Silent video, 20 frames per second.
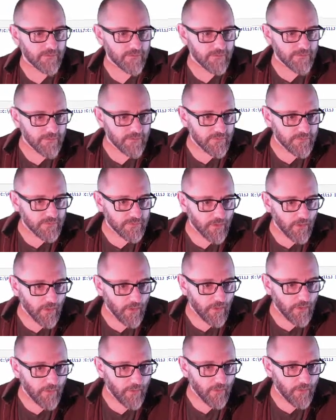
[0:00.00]

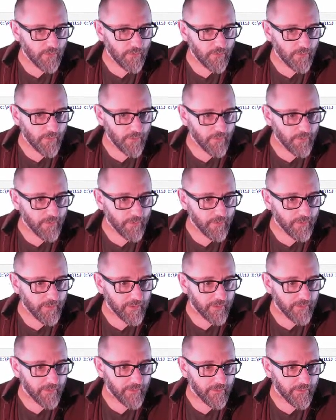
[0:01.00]
So where were
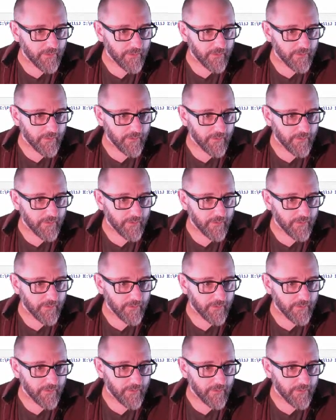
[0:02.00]
we?